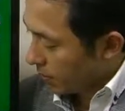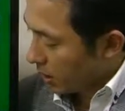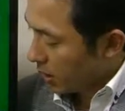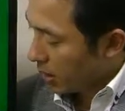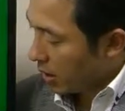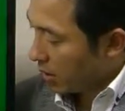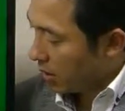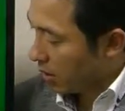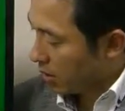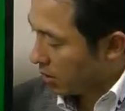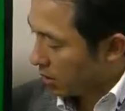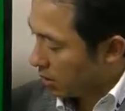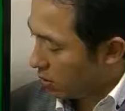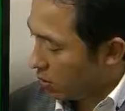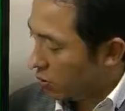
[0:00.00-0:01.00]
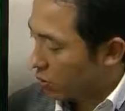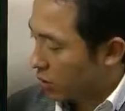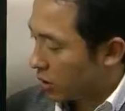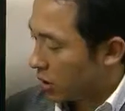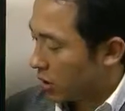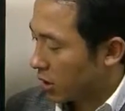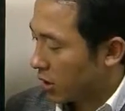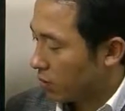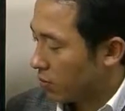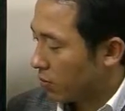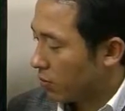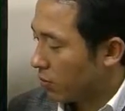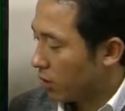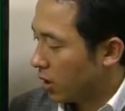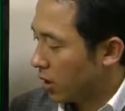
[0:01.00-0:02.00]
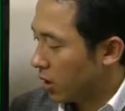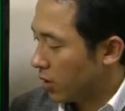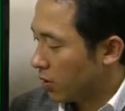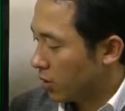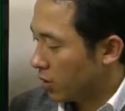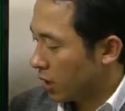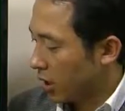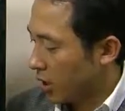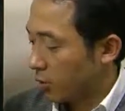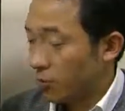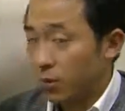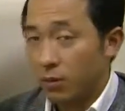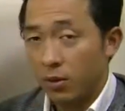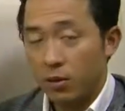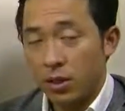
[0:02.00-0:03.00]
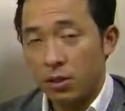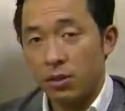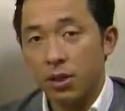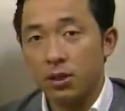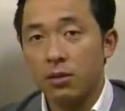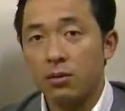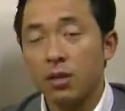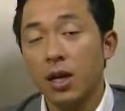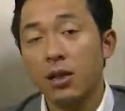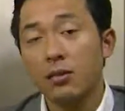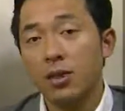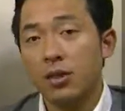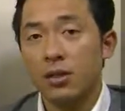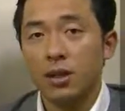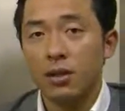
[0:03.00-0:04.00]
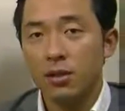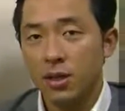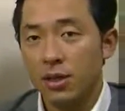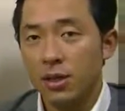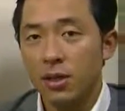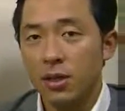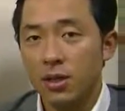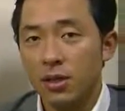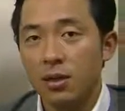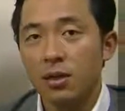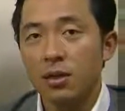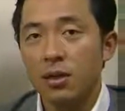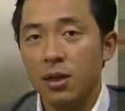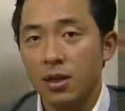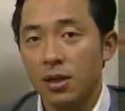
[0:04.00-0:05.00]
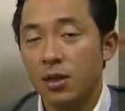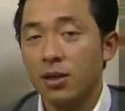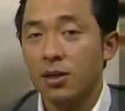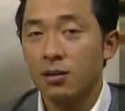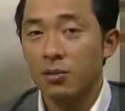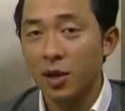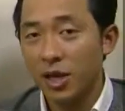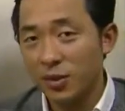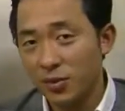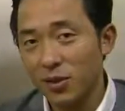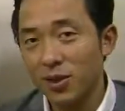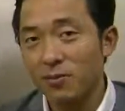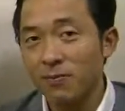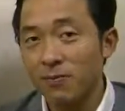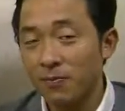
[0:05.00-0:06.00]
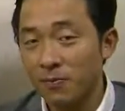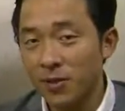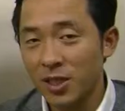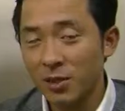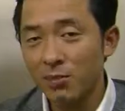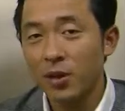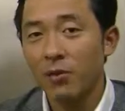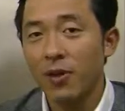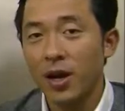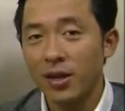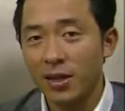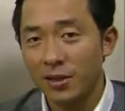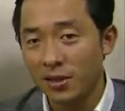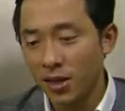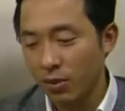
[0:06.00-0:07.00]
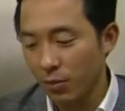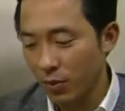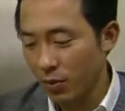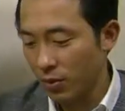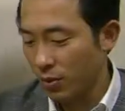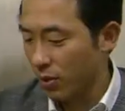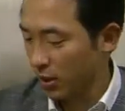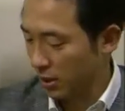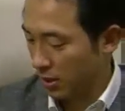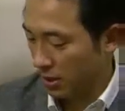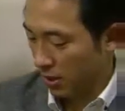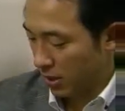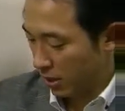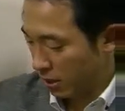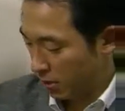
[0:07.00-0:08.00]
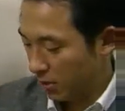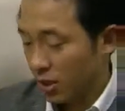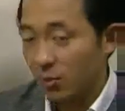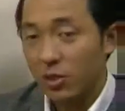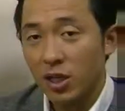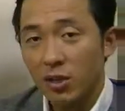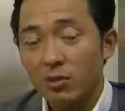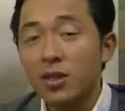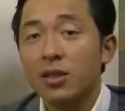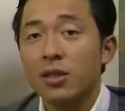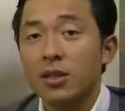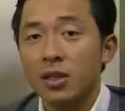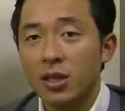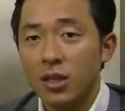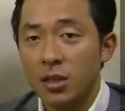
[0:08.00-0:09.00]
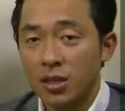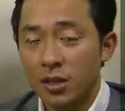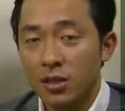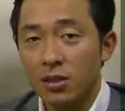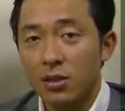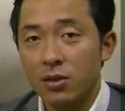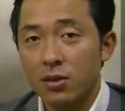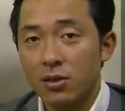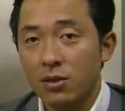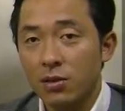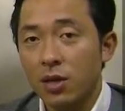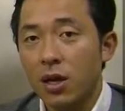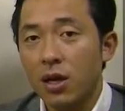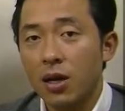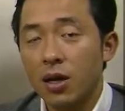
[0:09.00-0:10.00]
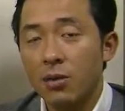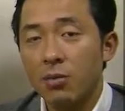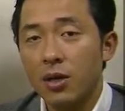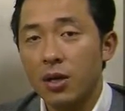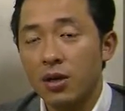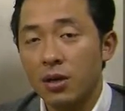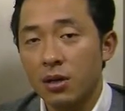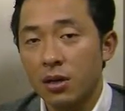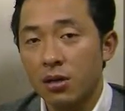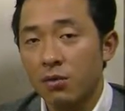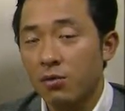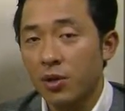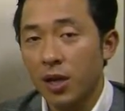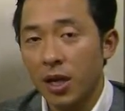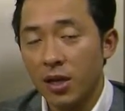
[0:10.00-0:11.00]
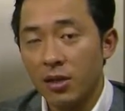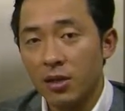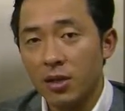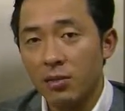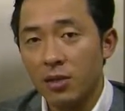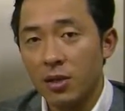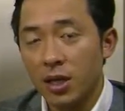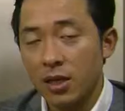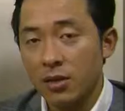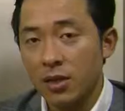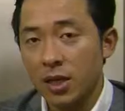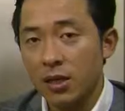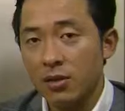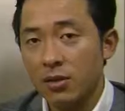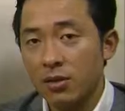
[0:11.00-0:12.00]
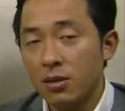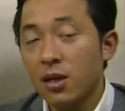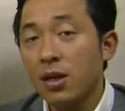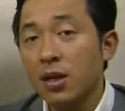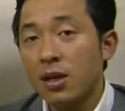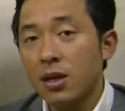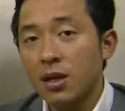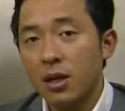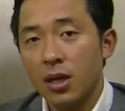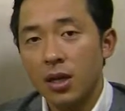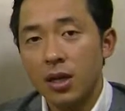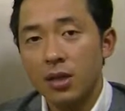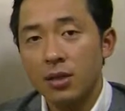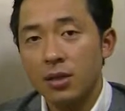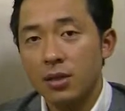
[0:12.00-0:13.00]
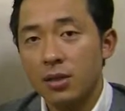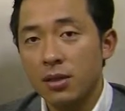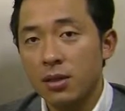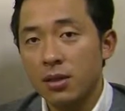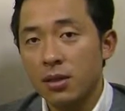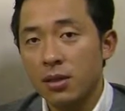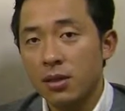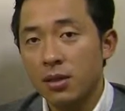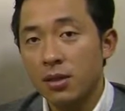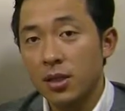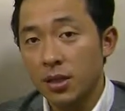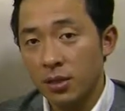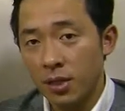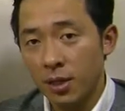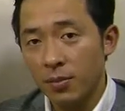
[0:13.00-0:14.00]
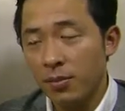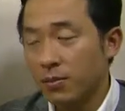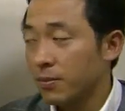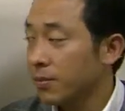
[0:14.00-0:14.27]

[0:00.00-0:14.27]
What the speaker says: And your tax will be only like 200,000, based on the simplified example. So sometimes it's good to be a comprehensive taxation system.